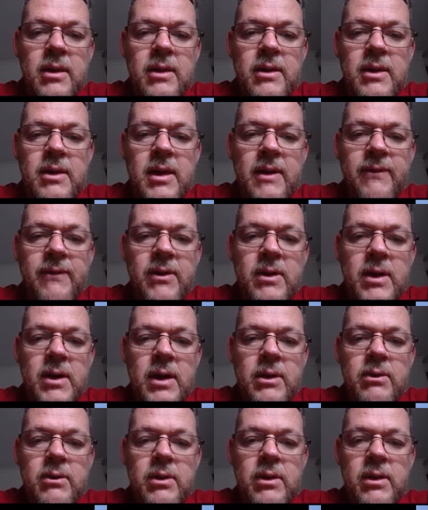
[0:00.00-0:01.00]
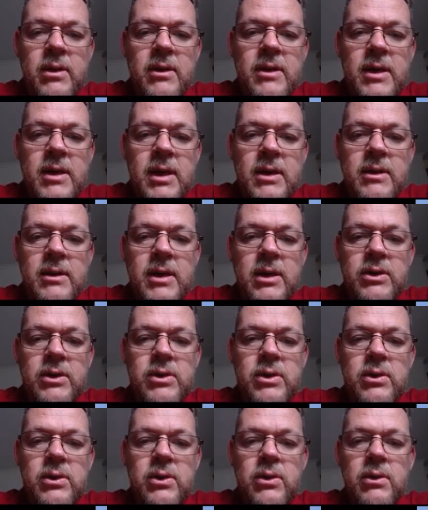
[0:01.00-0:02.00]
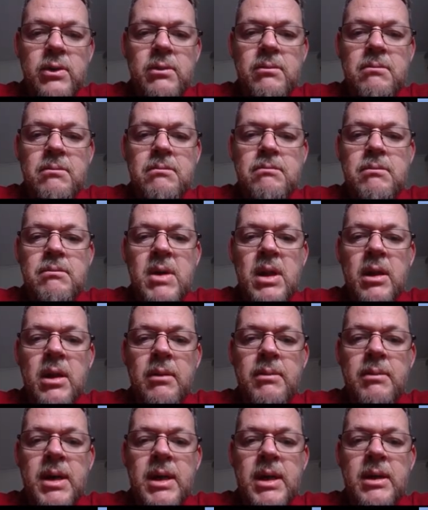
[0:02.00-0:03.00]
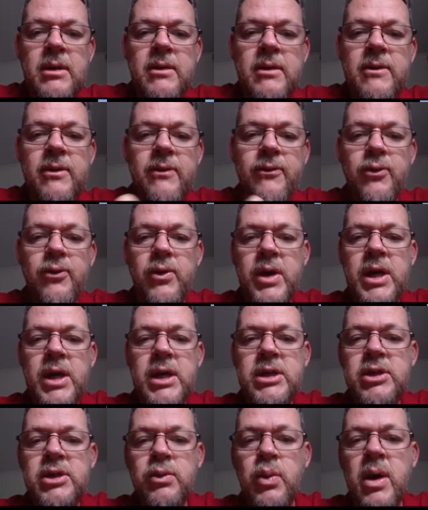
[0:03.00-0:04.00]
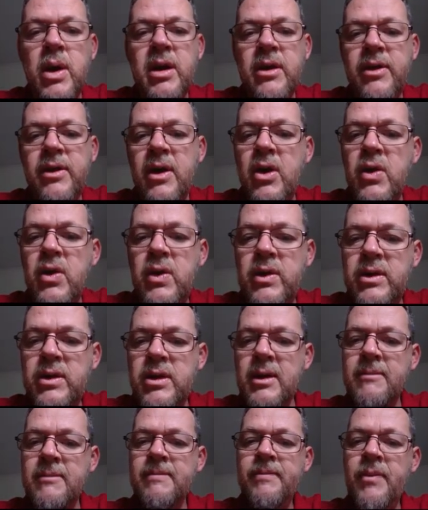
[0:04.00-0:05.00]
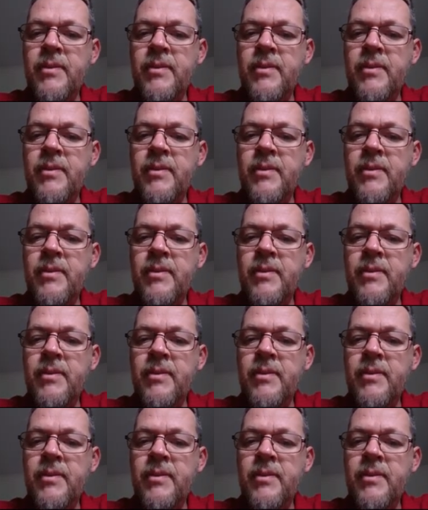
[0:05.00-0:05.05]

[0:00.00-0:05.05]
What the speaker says: 762 millimeters for each one of those.